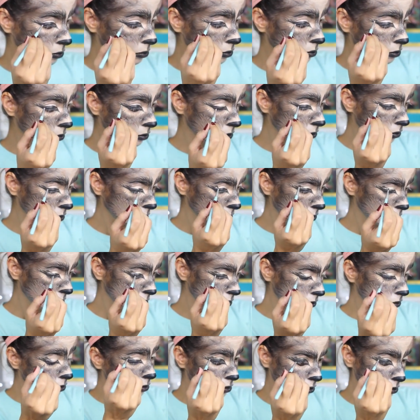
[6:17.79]
The colors
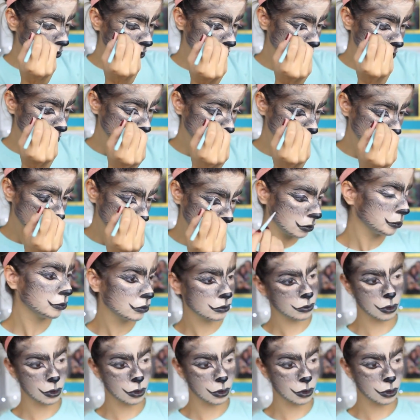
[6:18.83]
did kind of melt a little bit,